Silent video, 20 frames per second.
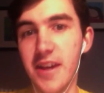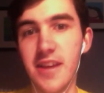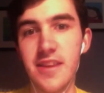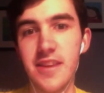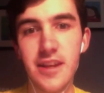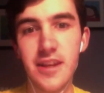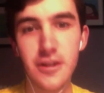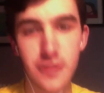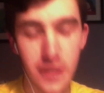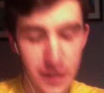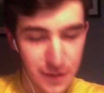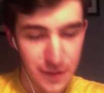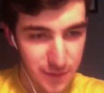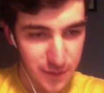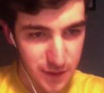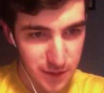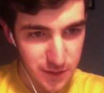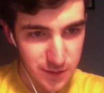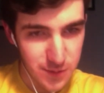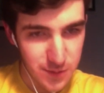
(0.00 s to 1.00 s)
that Glider
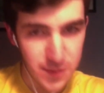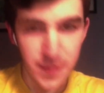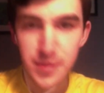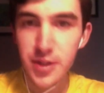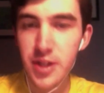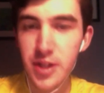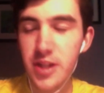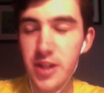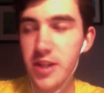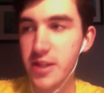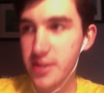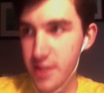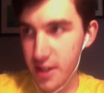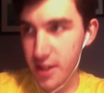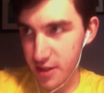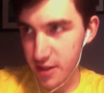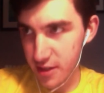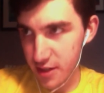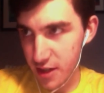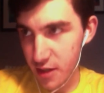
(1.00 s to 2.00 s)
video is probably going to get
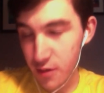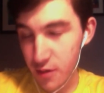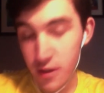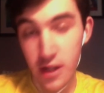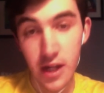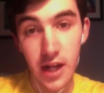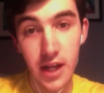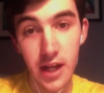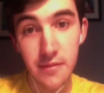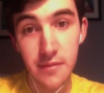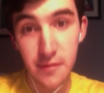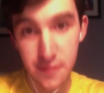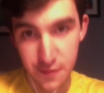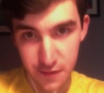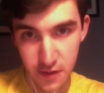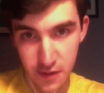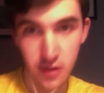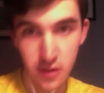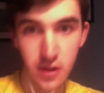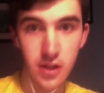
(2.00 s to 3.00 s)
taken down. And I have a
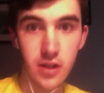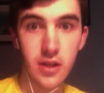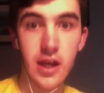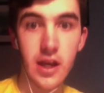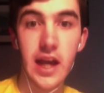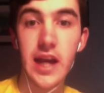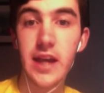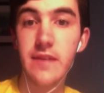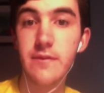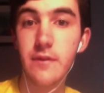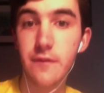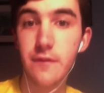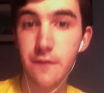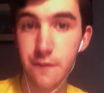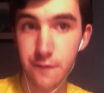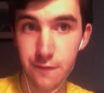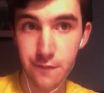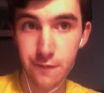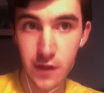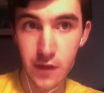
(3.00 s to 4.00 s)
feeling, I have a
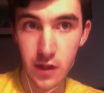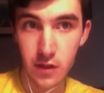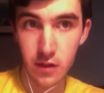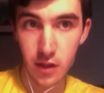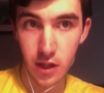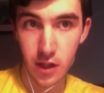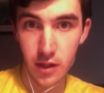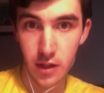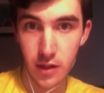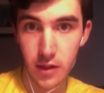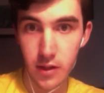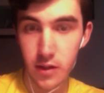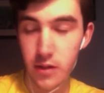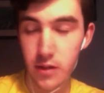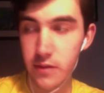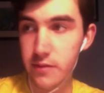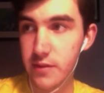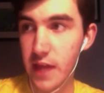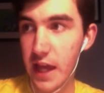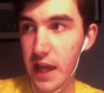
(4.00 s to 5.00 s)
feeling
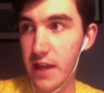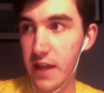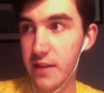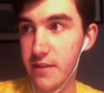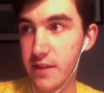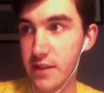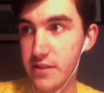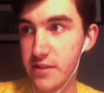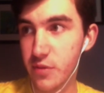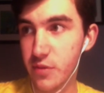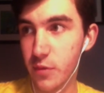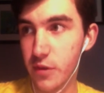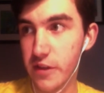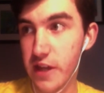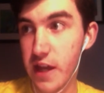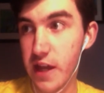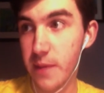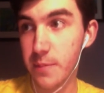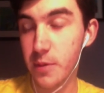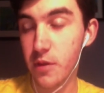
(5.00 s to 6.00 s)
that that's going
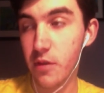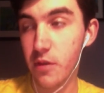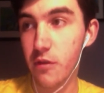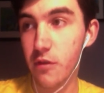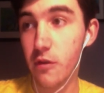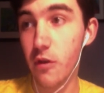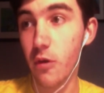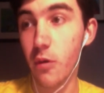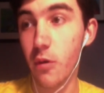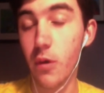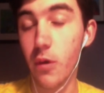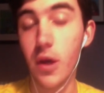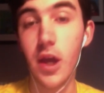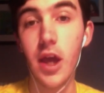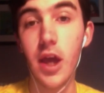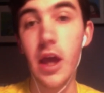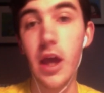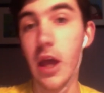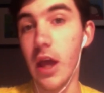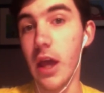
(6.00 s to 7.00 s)
to happen. So,
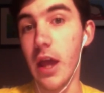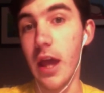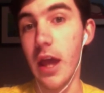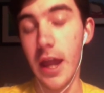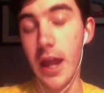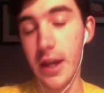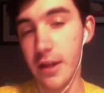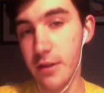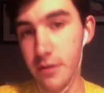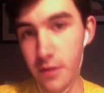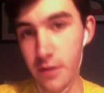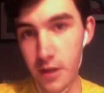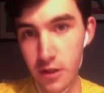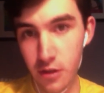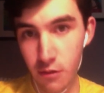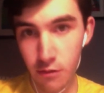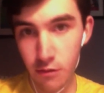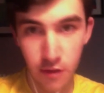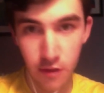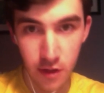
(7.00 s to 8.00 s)
Anything
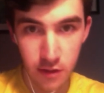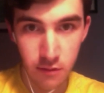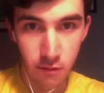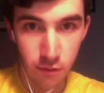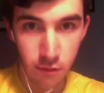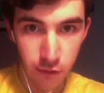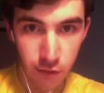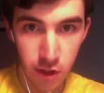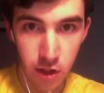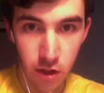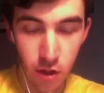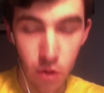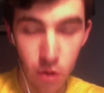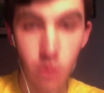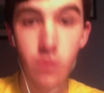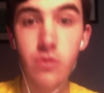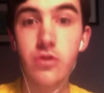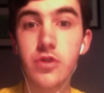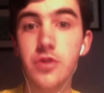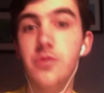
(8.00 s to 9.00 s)
you see in this
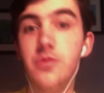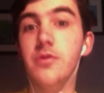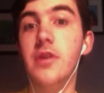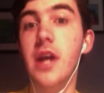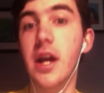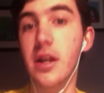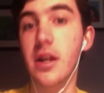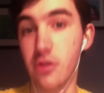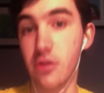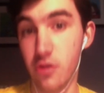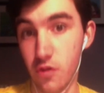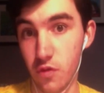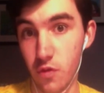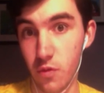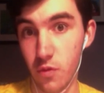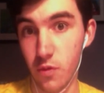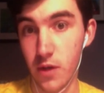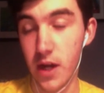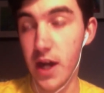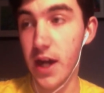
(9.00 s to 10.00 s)
video, do not
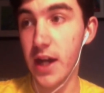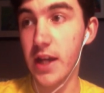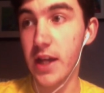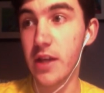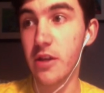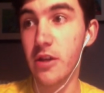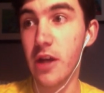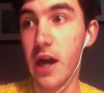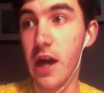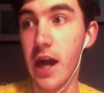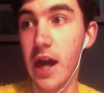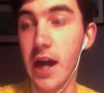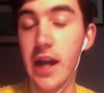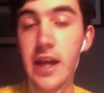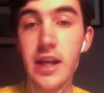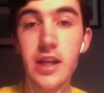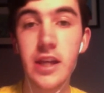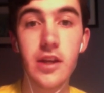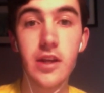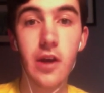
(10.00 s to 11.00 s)
do. I,
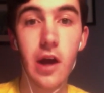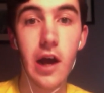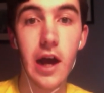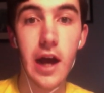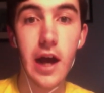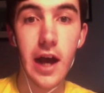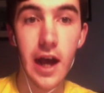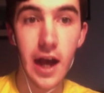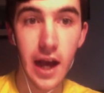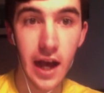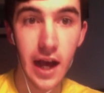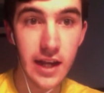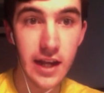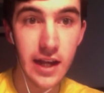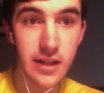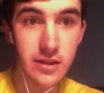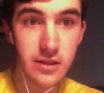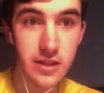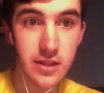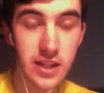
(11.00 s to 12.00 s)
I
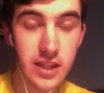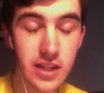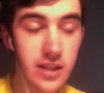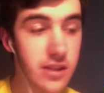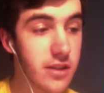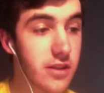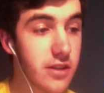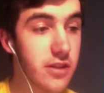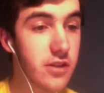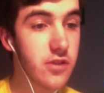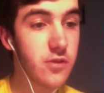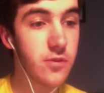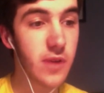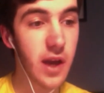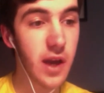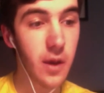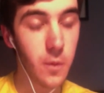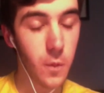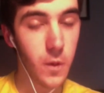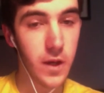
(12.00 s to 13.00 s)
highly do
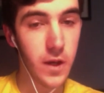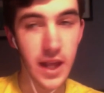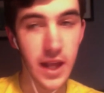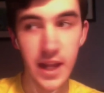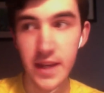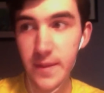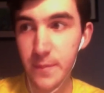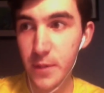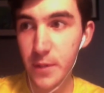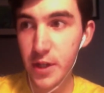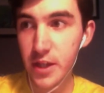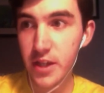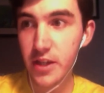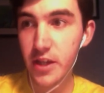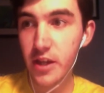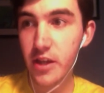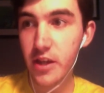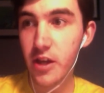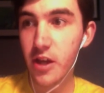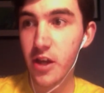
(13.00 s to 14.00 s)
not want
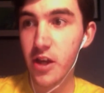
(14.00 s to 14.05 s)
anybody